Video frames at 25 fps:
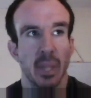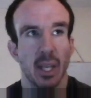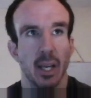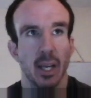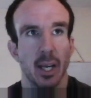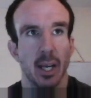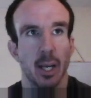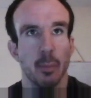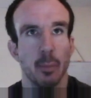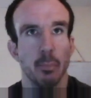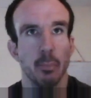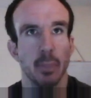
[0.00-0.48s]

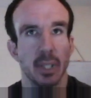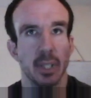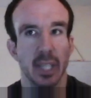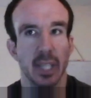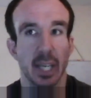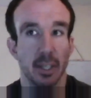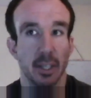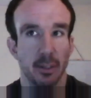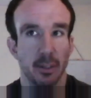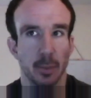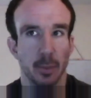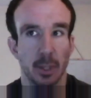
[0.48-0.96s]
But
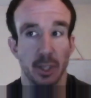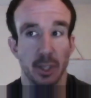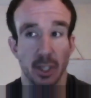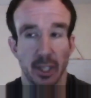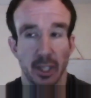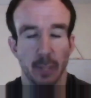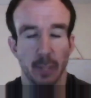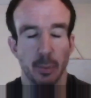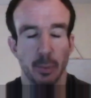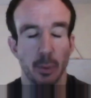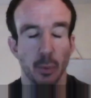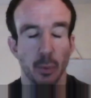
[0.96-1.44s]
yeah, especially I
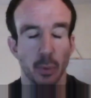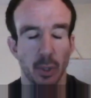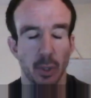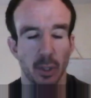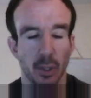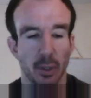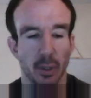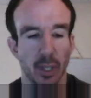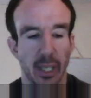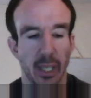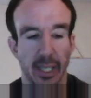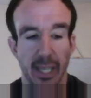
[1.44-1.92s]
think people,
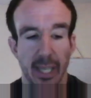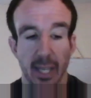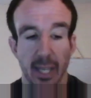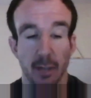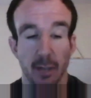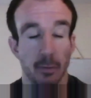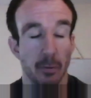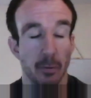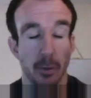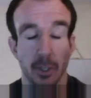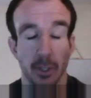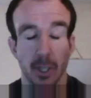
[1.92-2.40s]

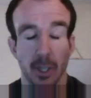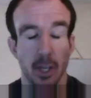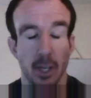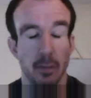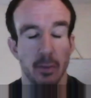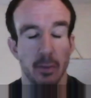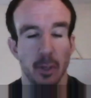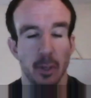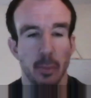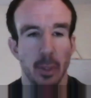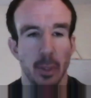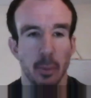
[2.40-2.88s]
again, through
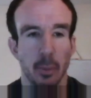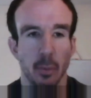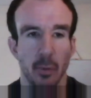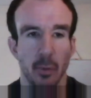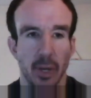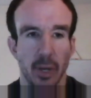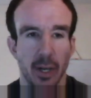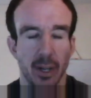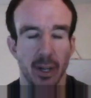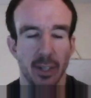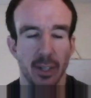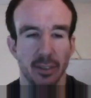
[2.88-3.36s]
COVID, people
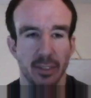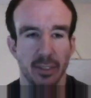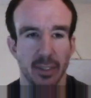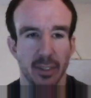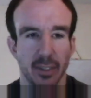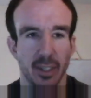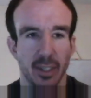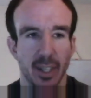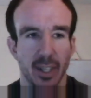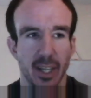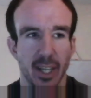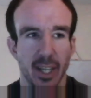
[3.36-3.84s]
realized,
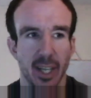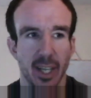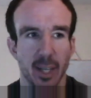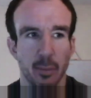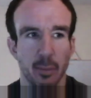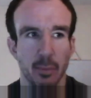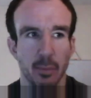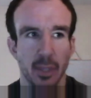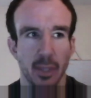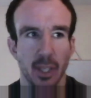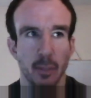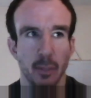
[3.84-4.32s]

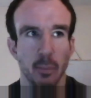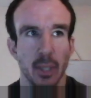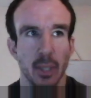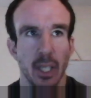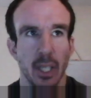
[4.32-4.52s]
you know,